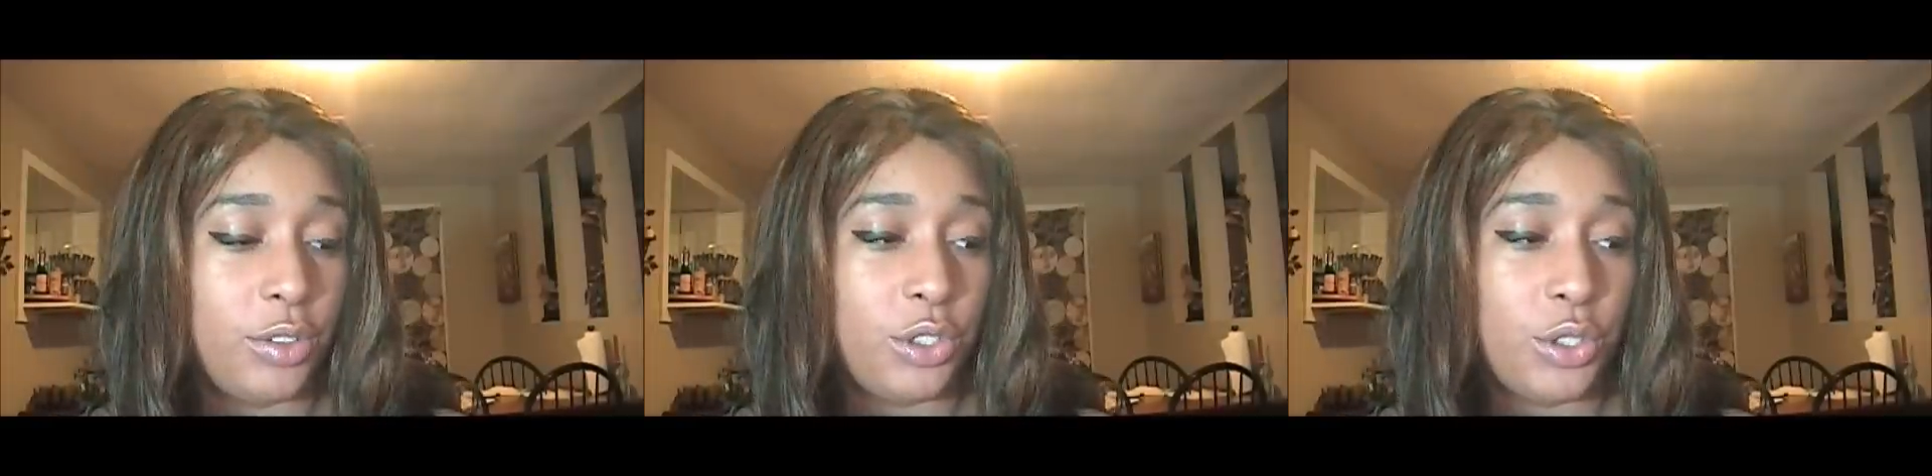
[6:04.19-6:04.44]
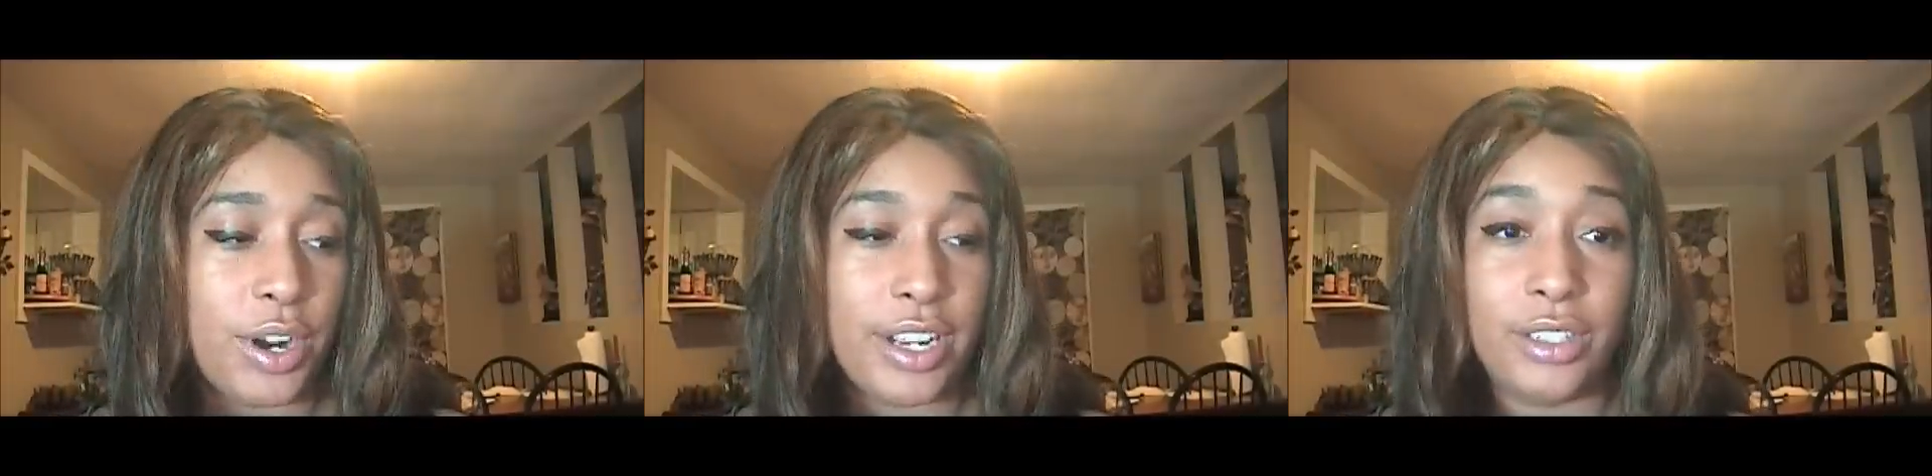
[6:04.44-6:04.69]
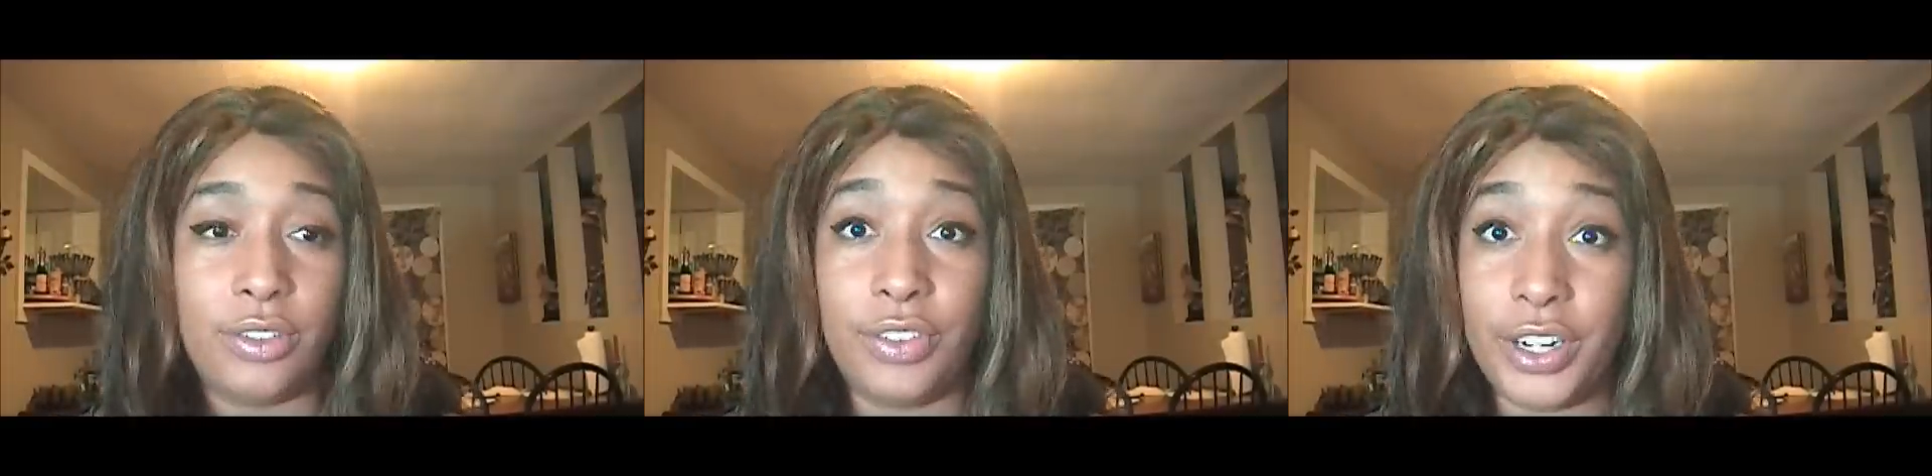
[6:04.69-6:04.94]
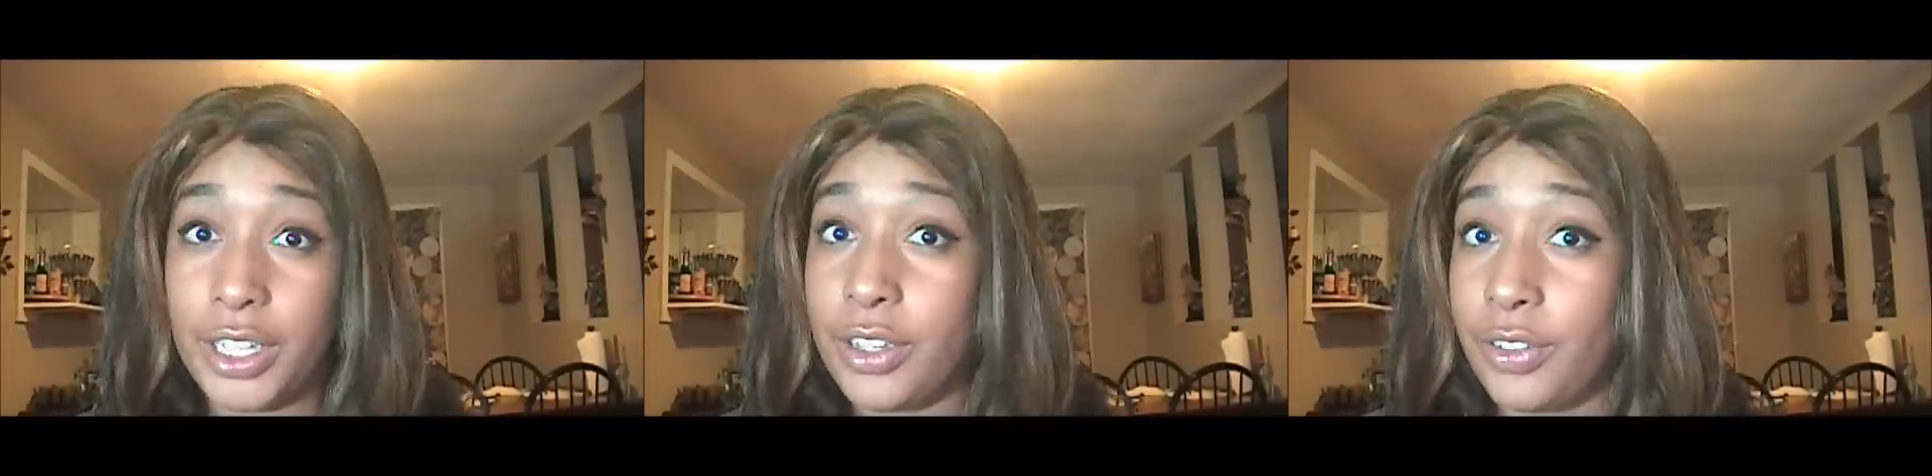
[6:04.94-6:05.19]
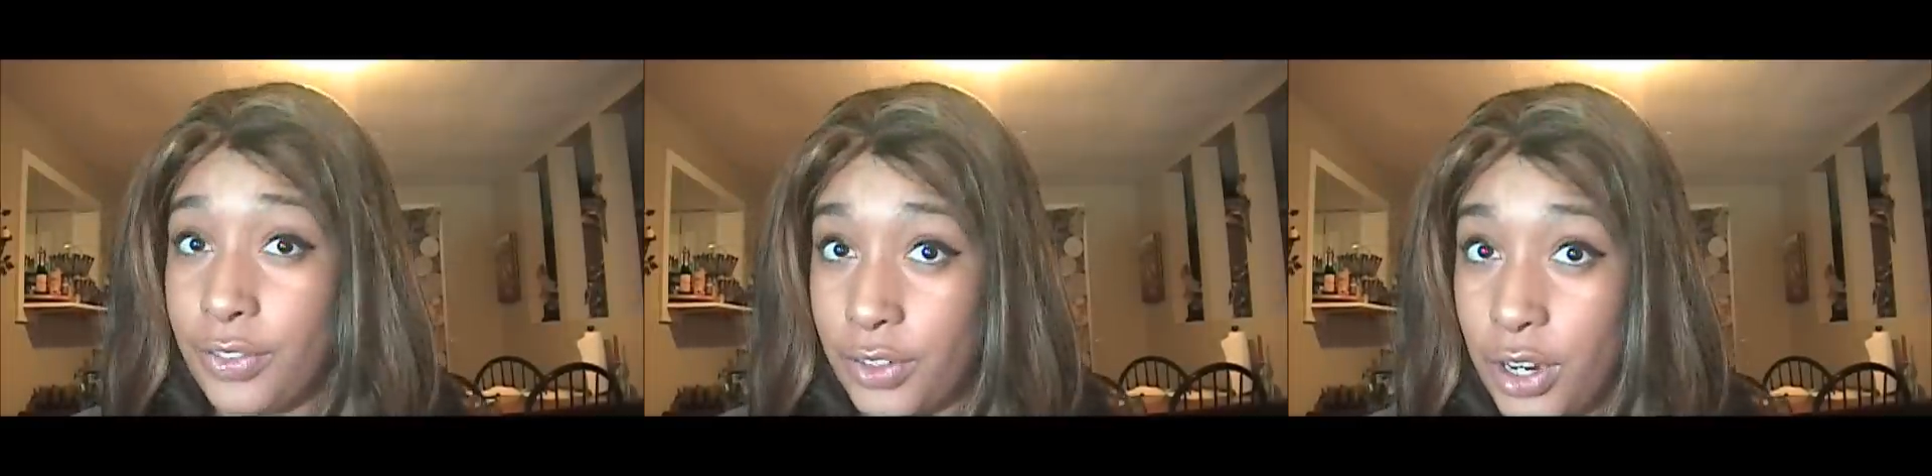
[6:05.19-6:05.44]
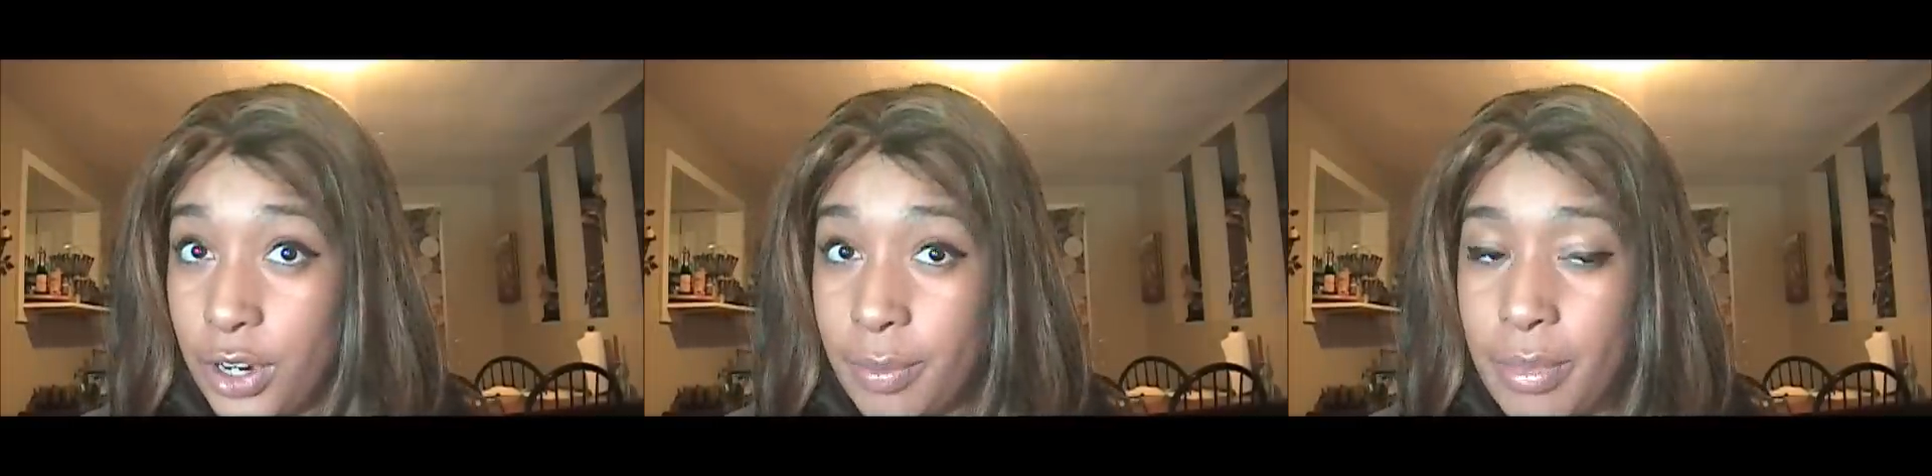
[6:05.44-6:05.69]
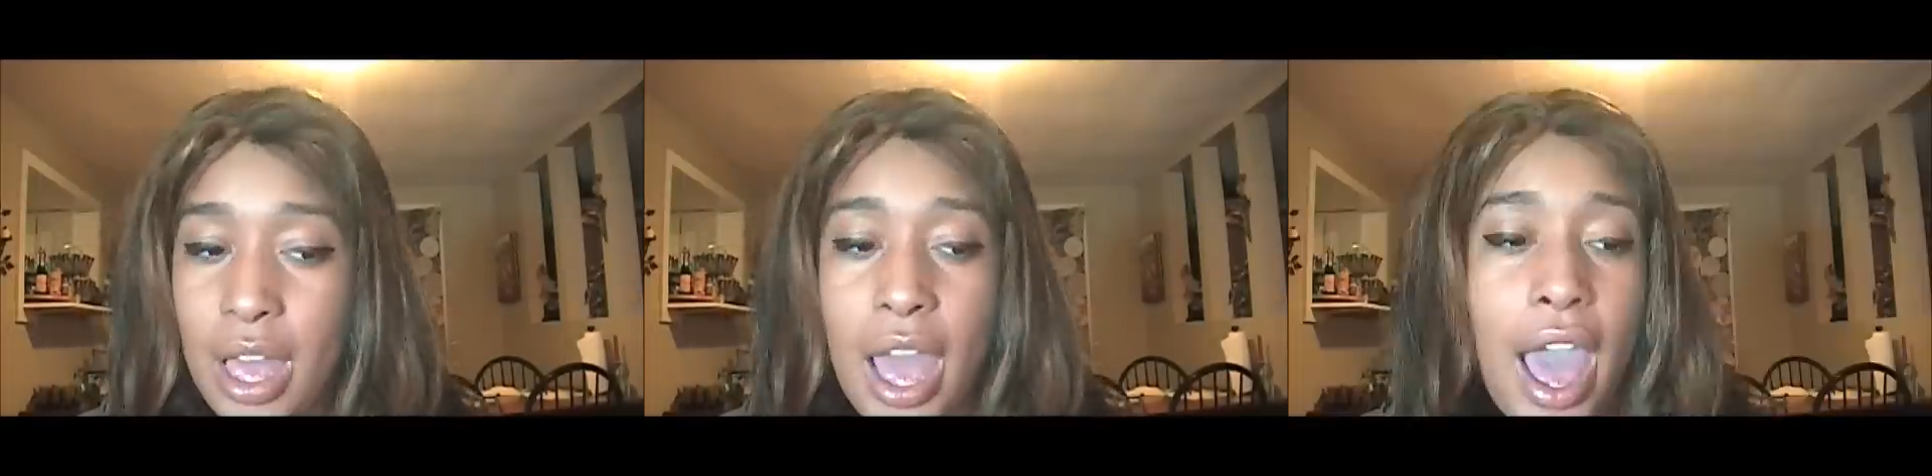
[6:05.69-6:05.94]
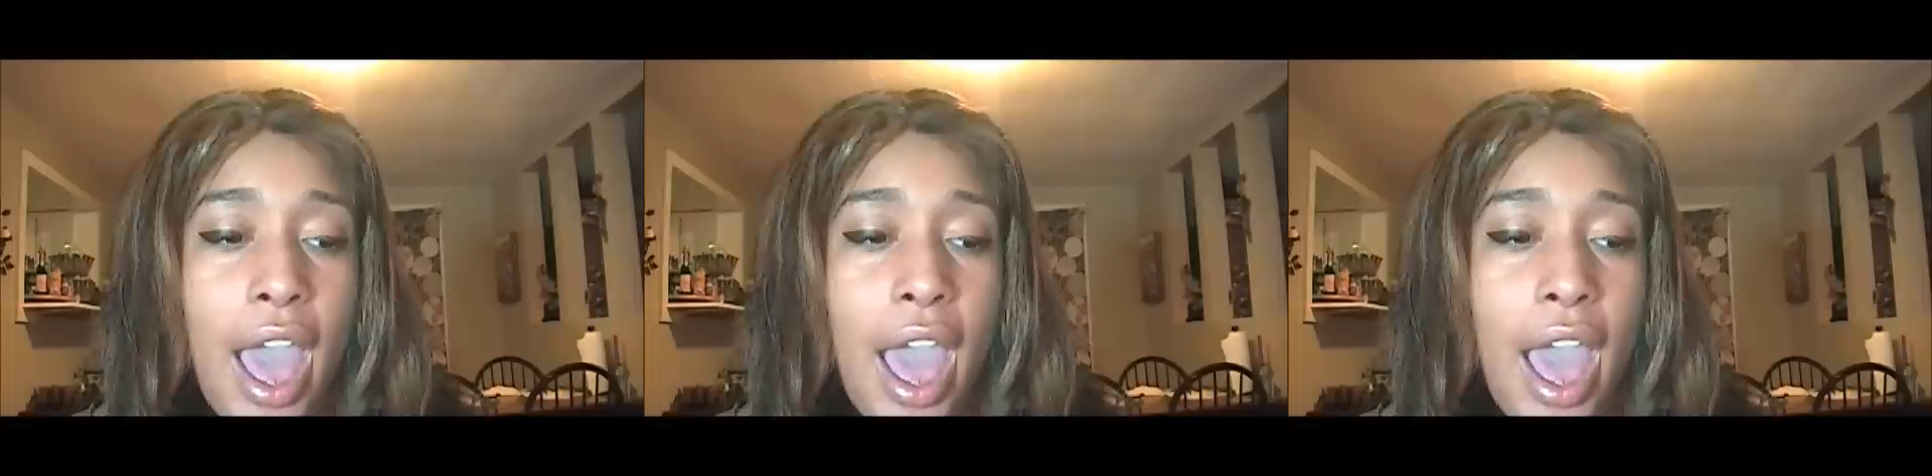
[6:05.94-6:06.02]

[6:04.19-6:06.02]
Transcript: dries fairly firm.